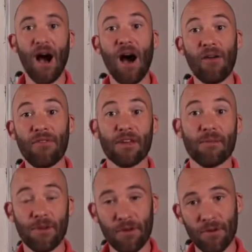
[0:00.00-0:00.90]
of the
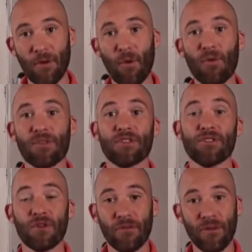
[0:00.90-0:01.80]
computer or the
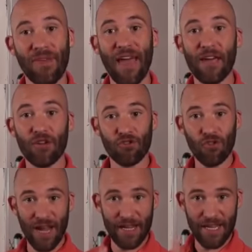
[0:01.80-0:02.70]
server that you're
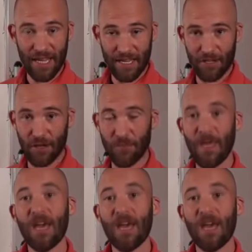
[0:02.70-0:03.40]
trying to get to.